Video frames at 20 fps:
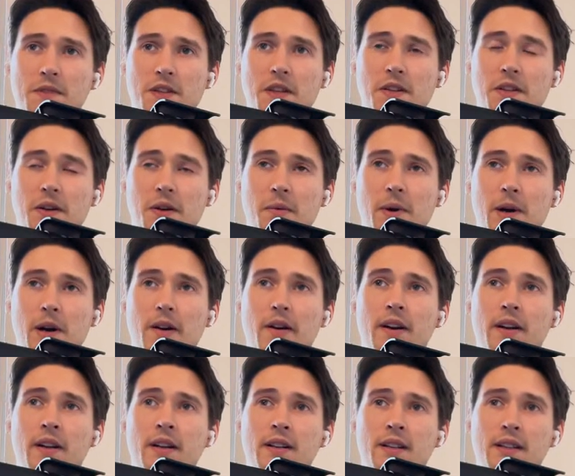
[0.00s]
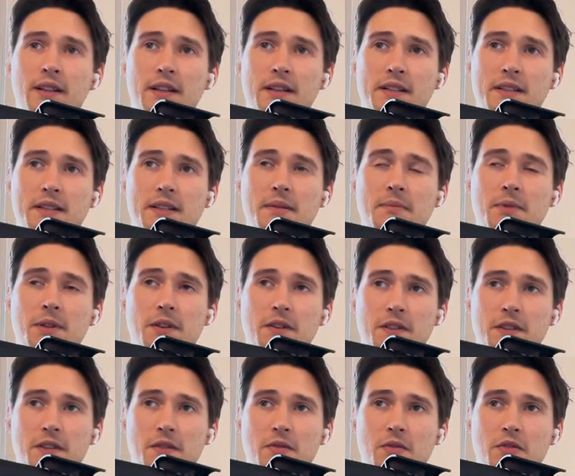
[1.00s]
that require a similar
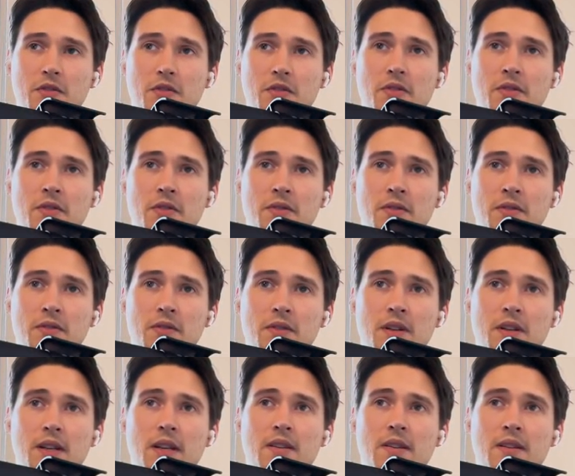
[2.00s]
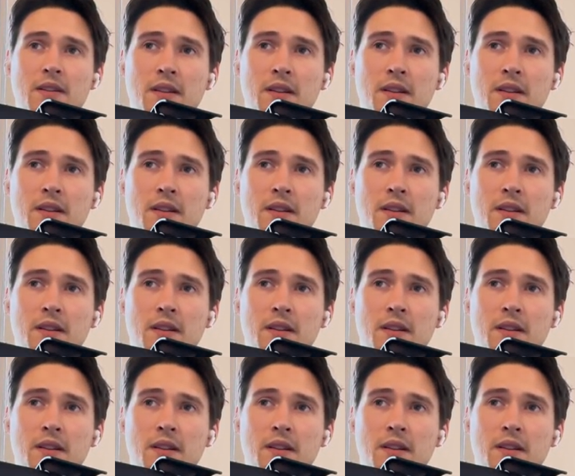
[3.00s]
solution, okay.